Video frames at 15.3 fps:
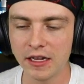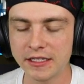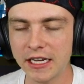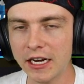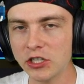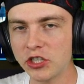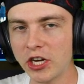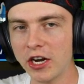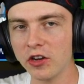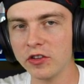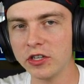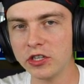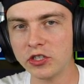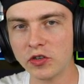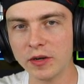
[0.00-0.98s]
Second channel in
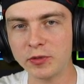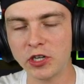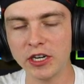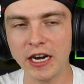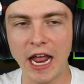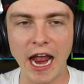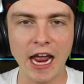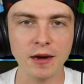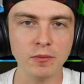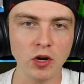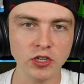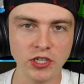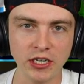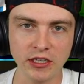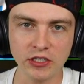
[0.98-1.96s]
the description and
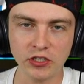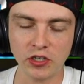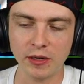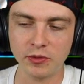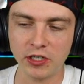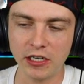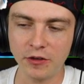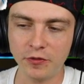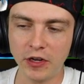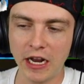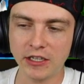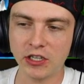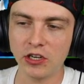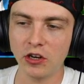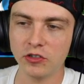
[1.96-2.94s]
merch in the description. If you guys
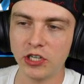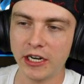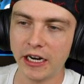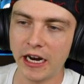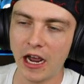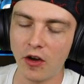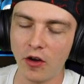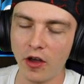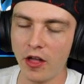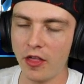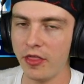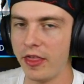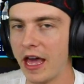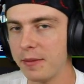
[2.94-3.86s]
can go check it out, that'd